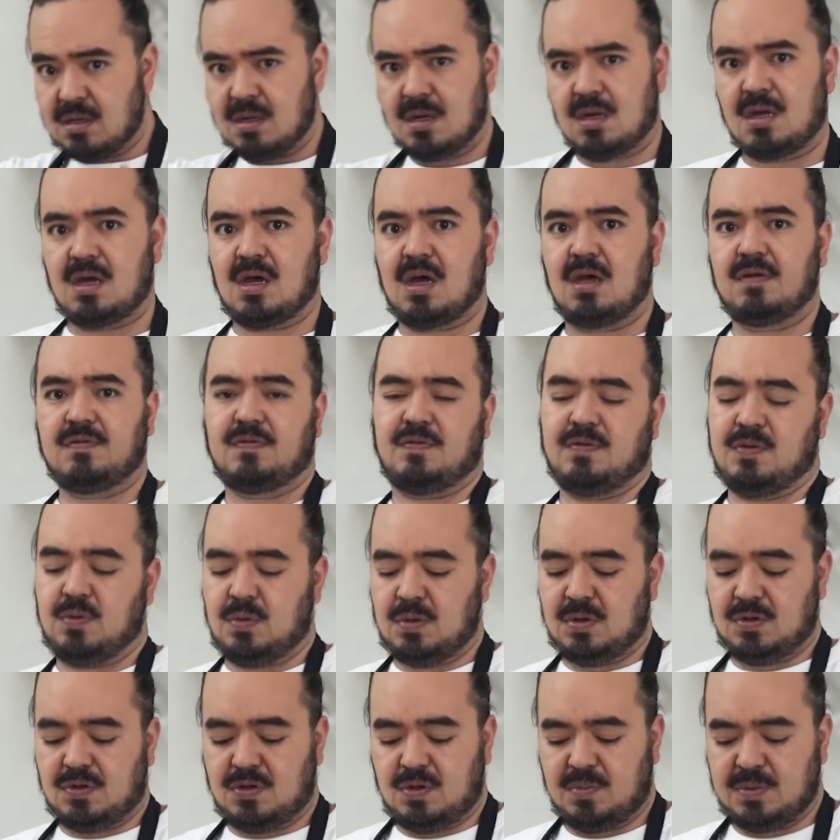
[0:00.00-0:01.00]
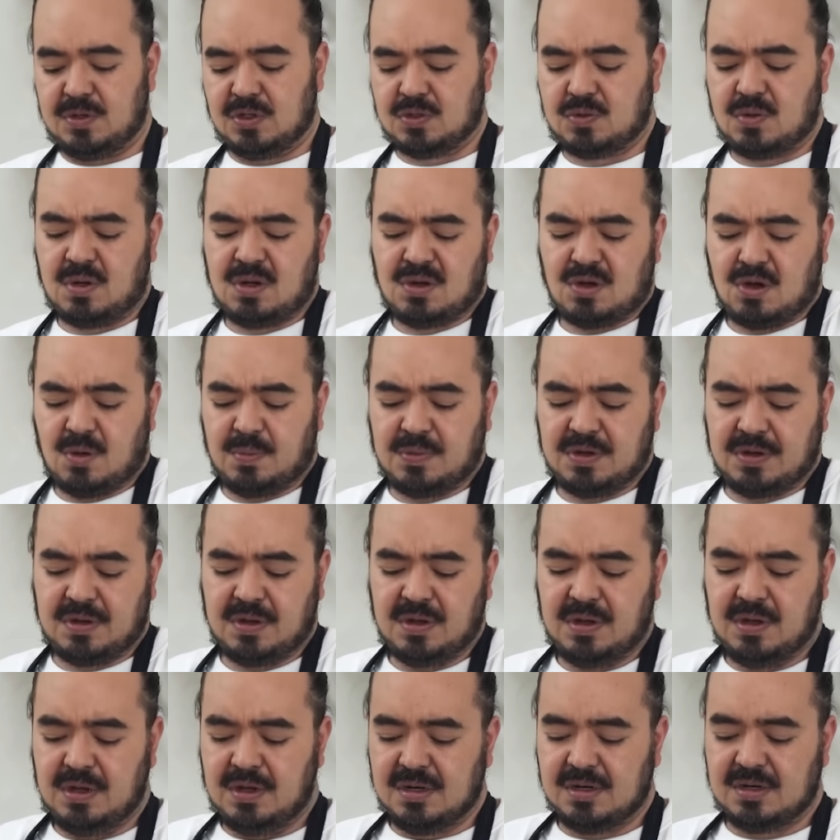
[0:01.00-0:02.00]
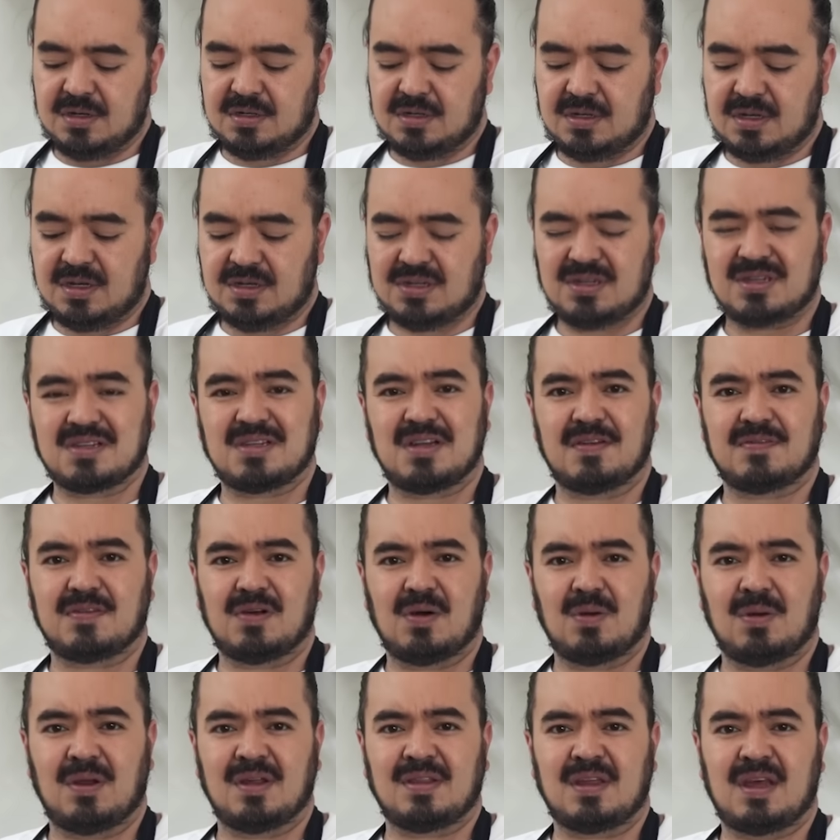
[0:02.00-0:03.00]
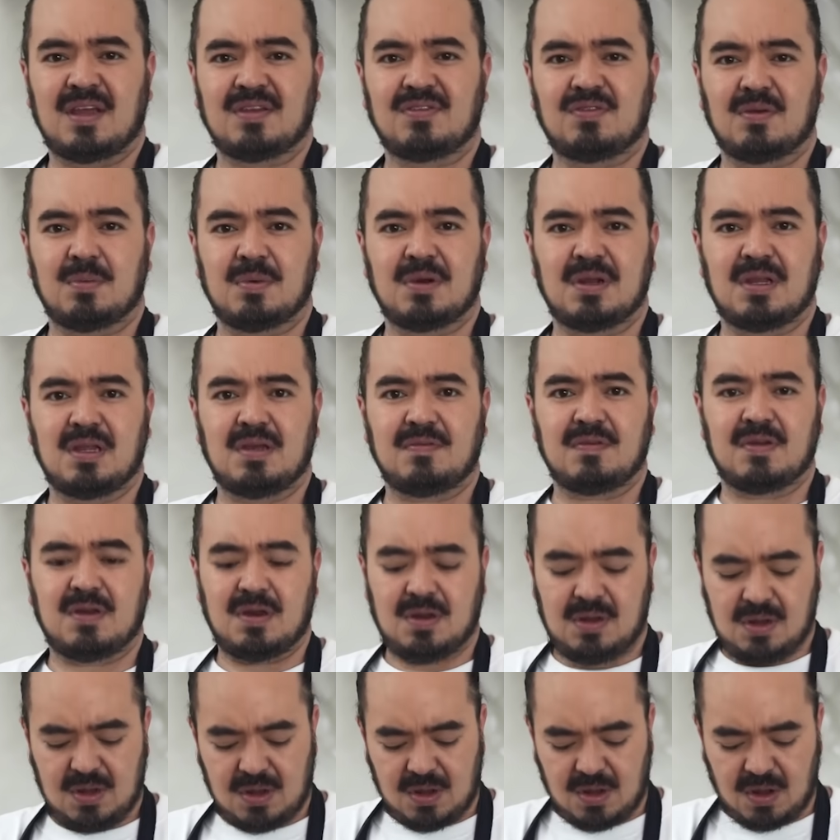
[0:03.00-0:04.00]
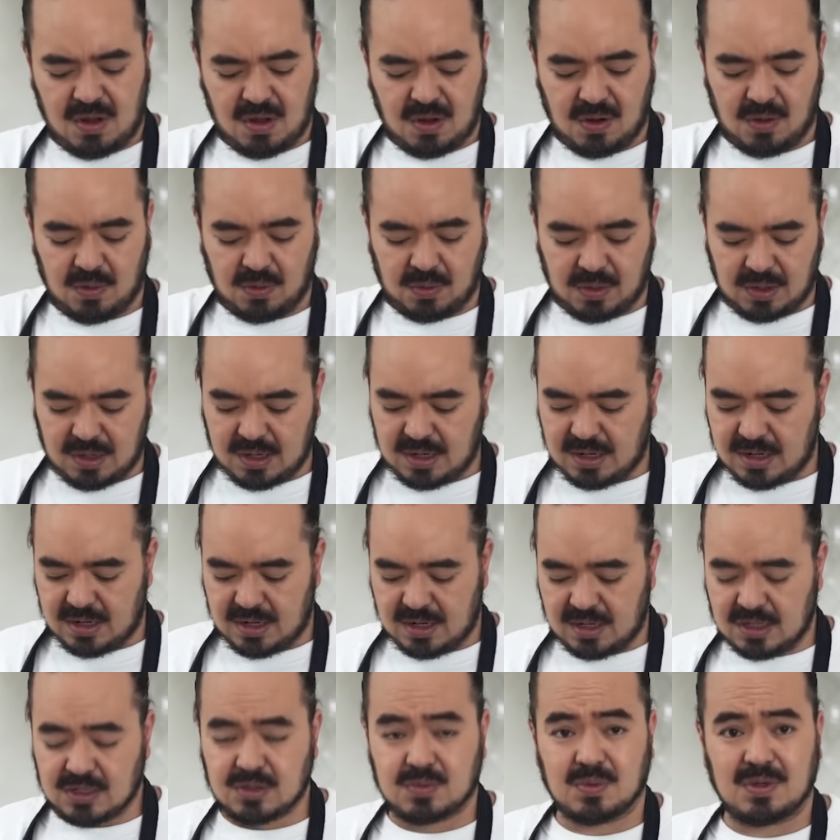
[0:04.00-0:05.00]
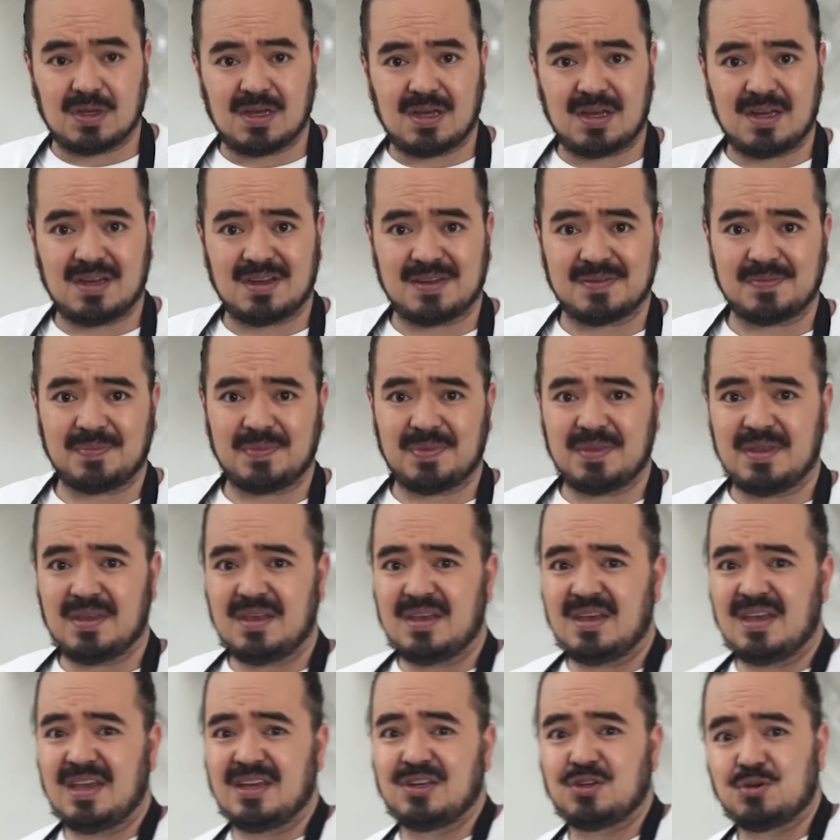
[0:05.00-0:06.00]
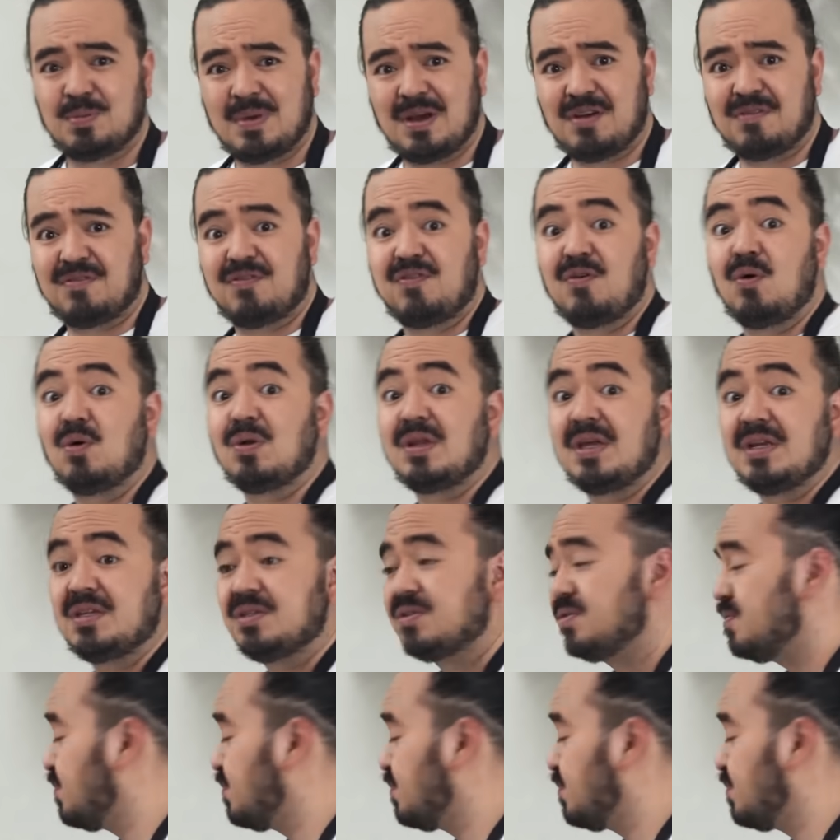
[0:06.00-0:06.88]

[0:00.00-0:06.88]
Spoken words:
in half if you wanted to, but it's quite common to see it just left whole like that, so I'm going to leave it whole as we are. Into about 4 liters